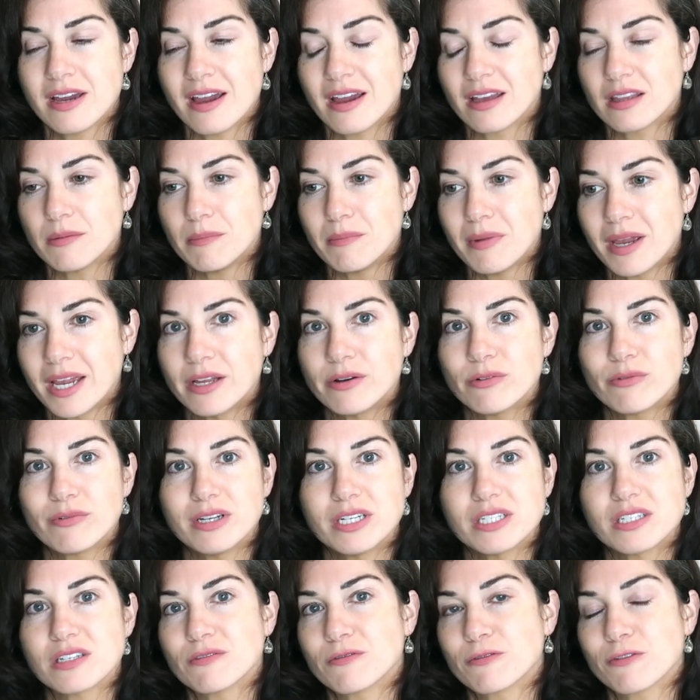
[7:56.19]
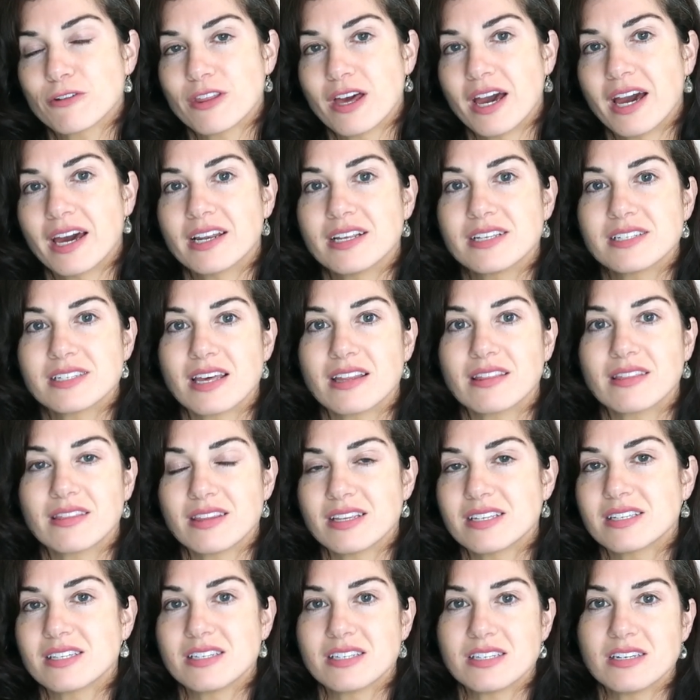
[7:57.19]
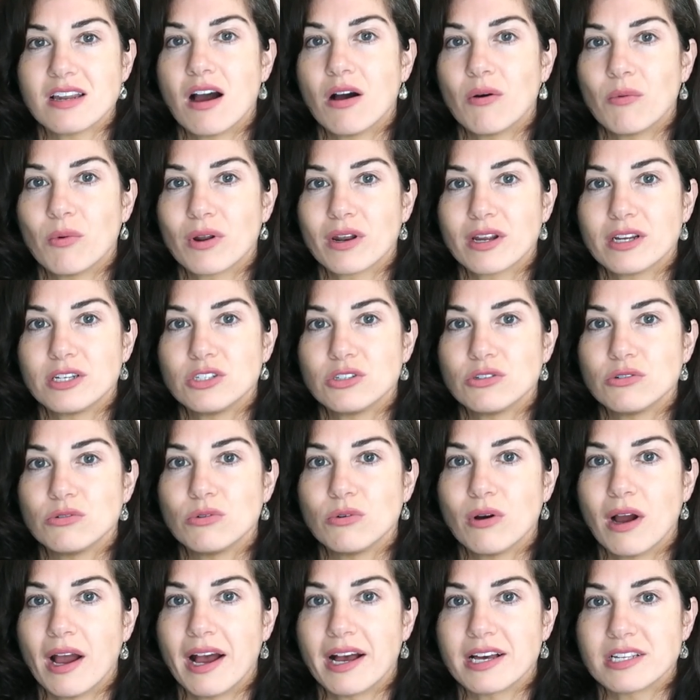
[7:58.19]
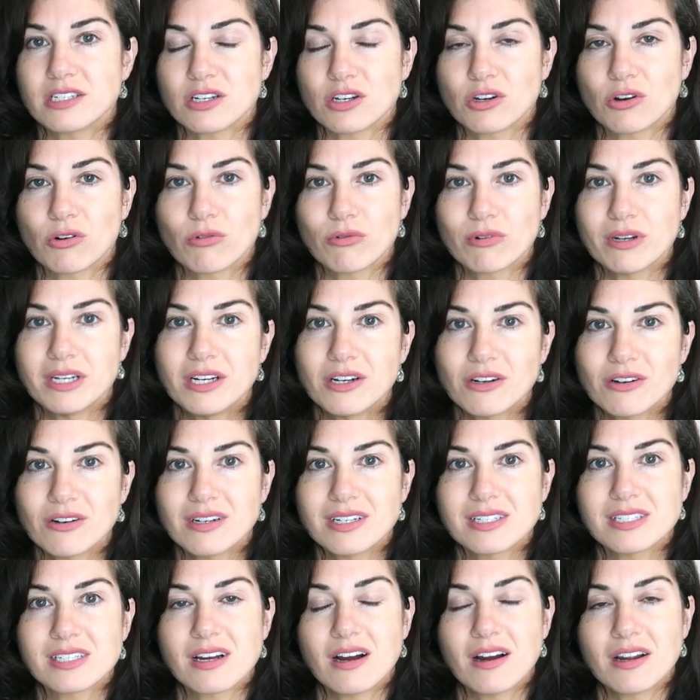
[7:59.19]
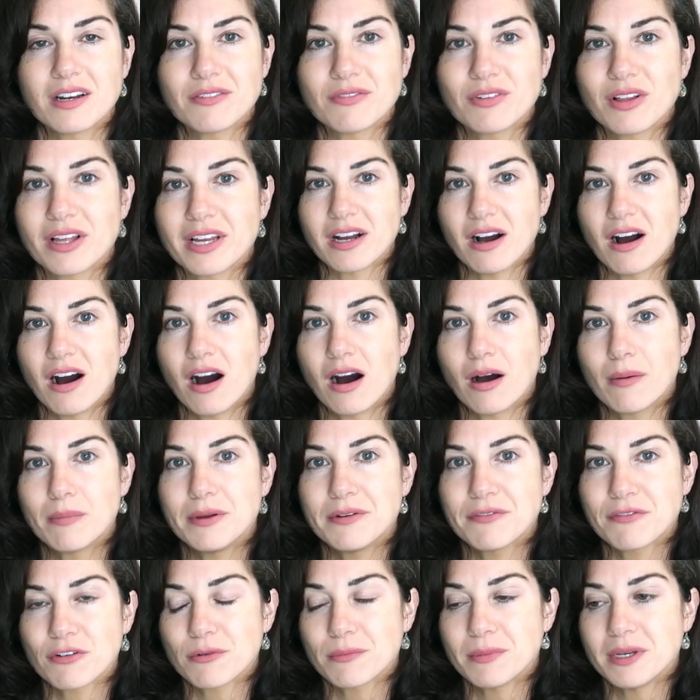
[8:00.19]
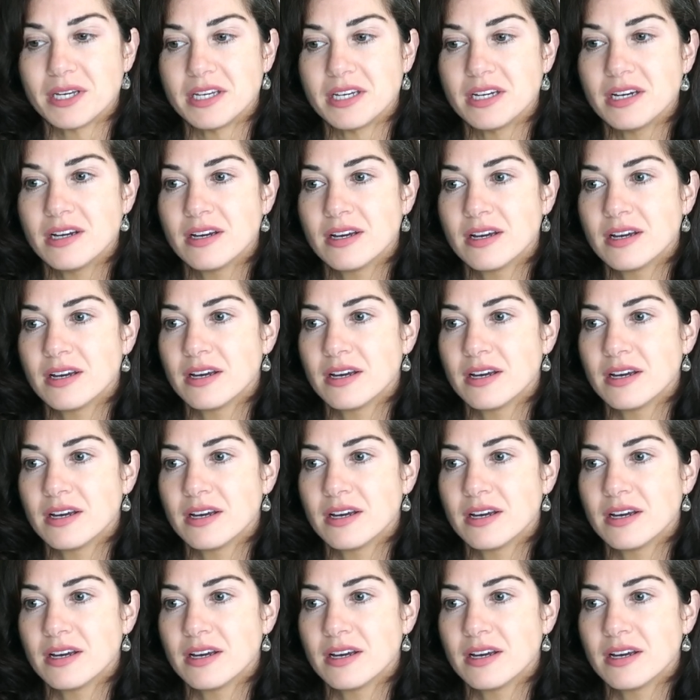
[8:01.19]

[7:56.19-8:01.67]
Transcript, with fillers: And the main reason for that is that this is not what I do as a career. It's kind of a hobby for me.